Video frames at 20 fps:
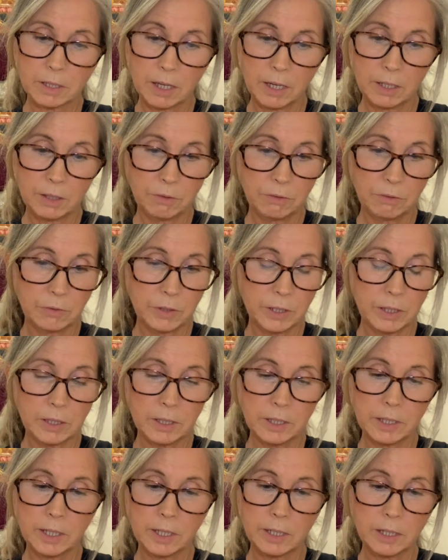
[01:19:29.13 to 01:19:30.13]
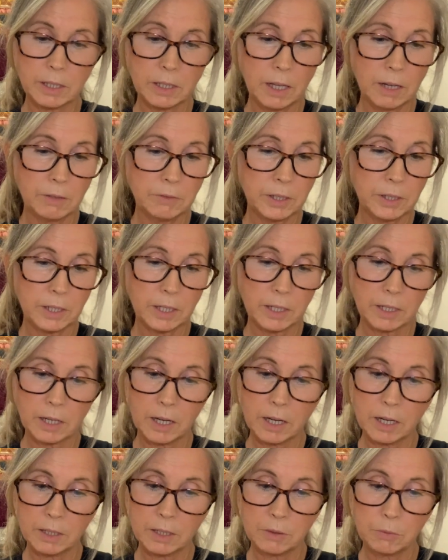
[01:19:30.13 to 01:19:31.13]
and you feel it in a loving and
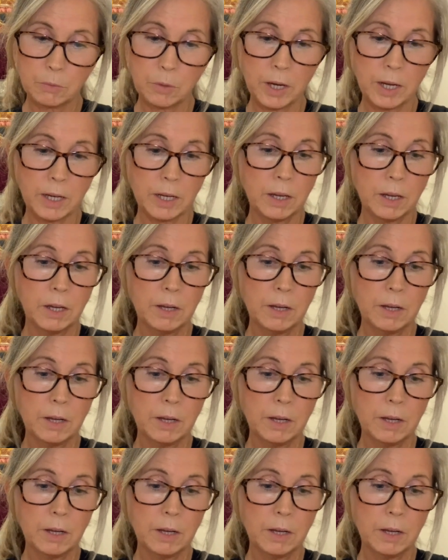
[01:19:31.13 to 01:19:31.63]
kind way,